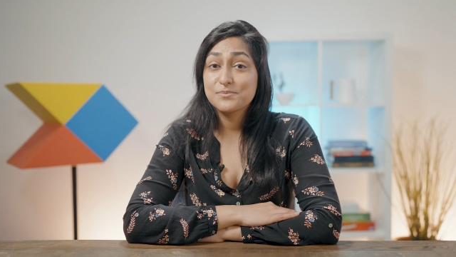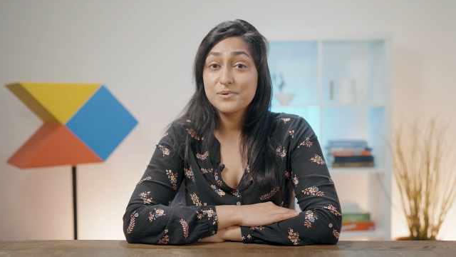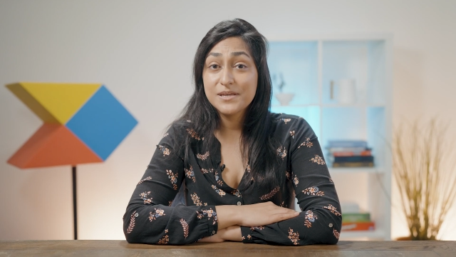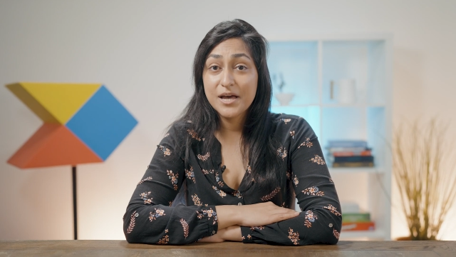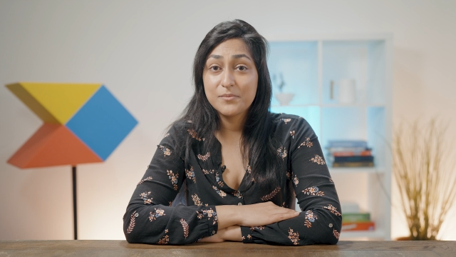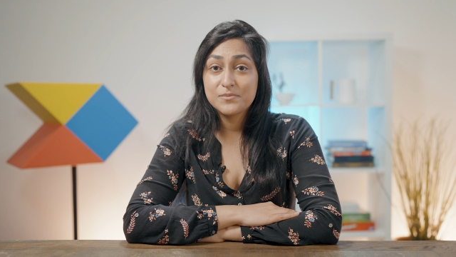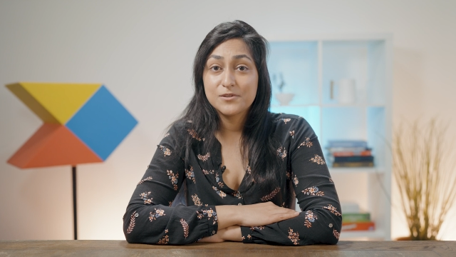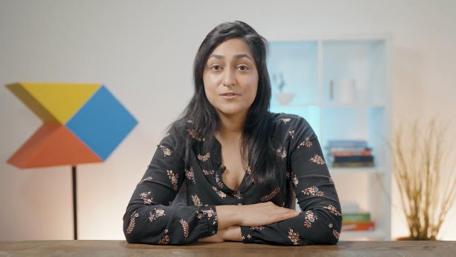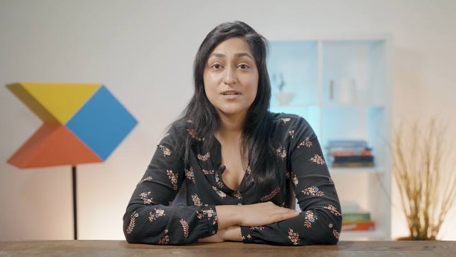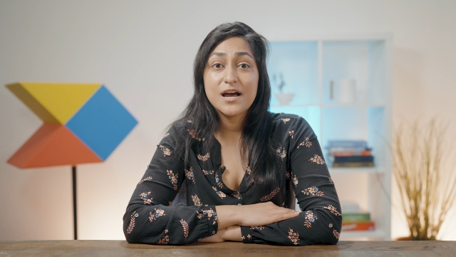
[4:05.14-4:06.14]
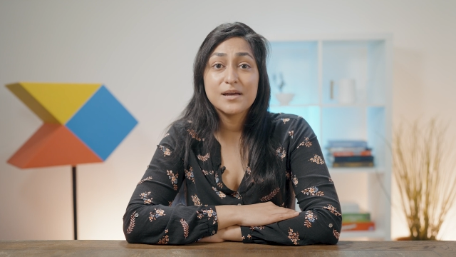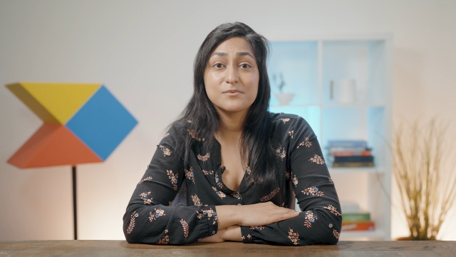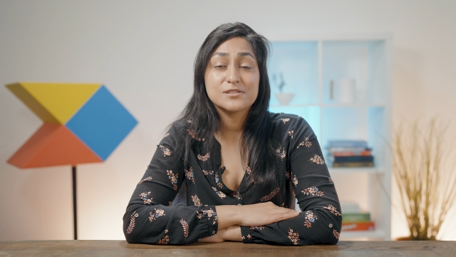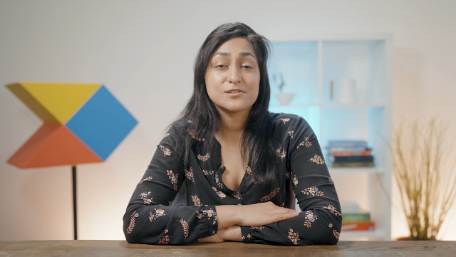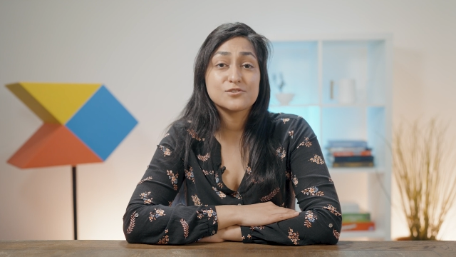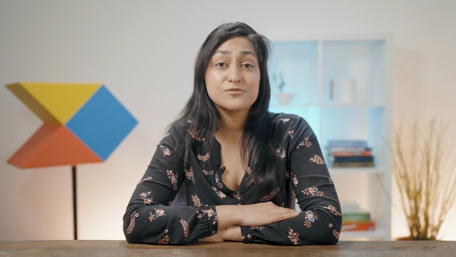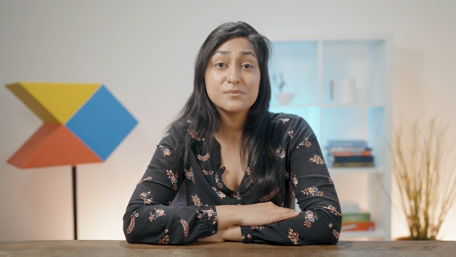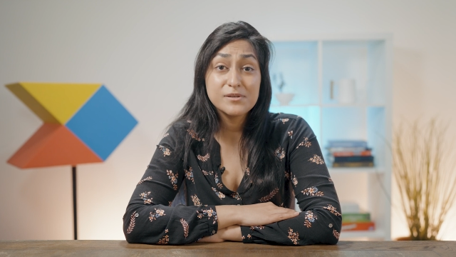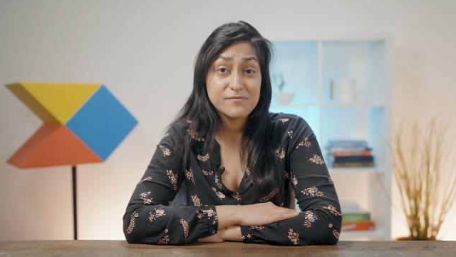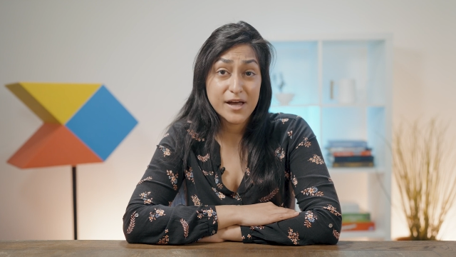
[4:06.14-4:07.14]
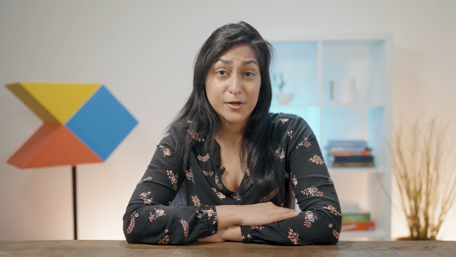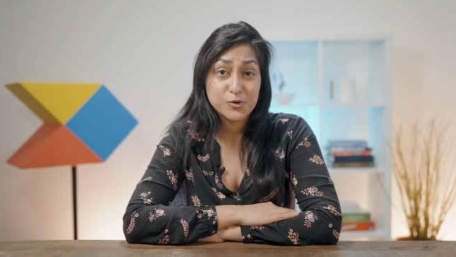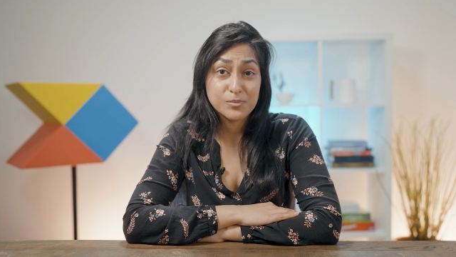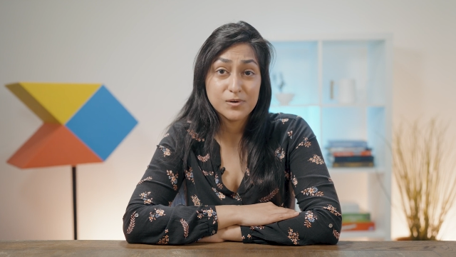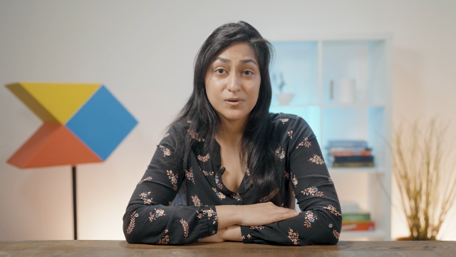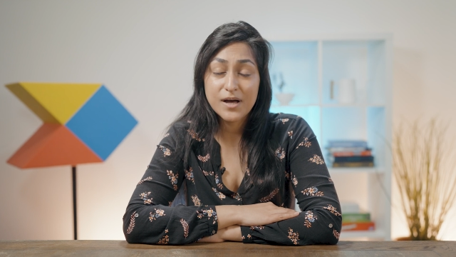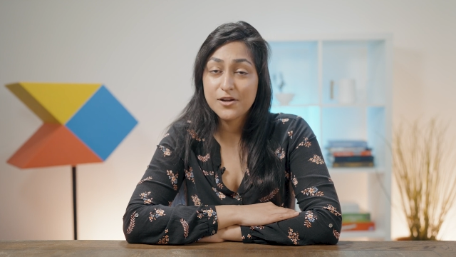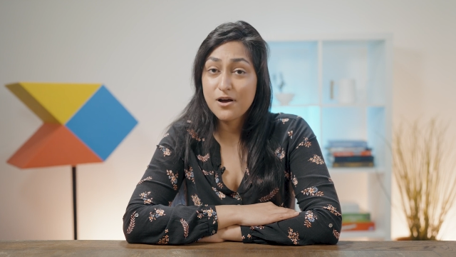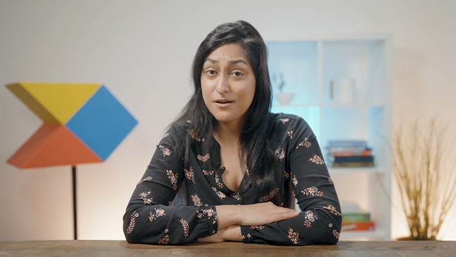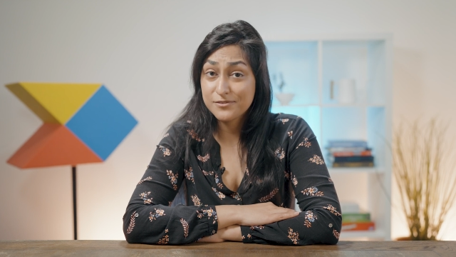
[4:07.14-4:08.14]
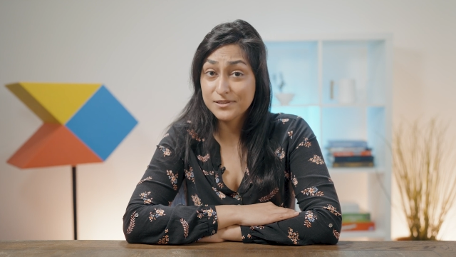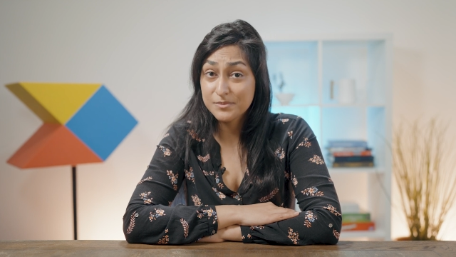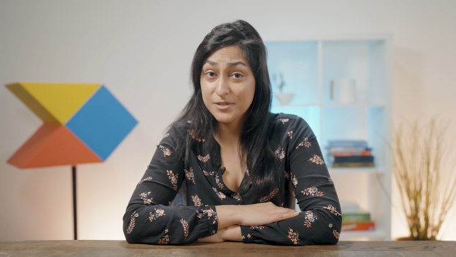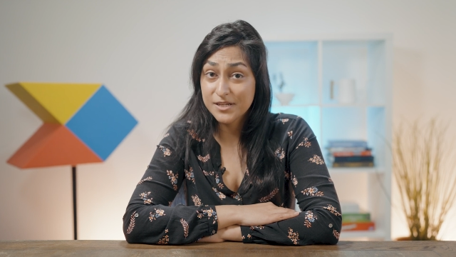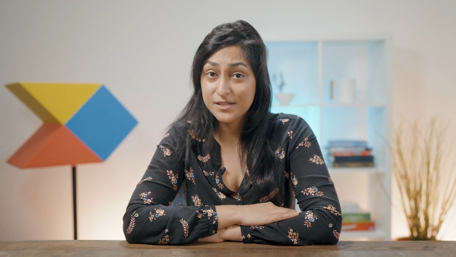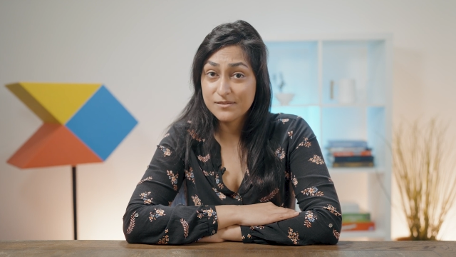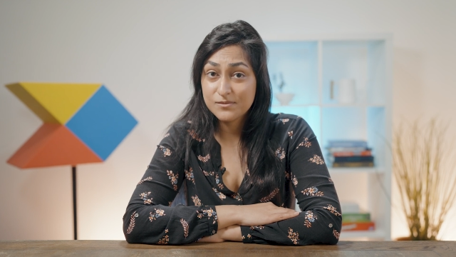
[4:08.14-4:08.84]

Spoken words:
a PM, your time is extremely valuable and often limited.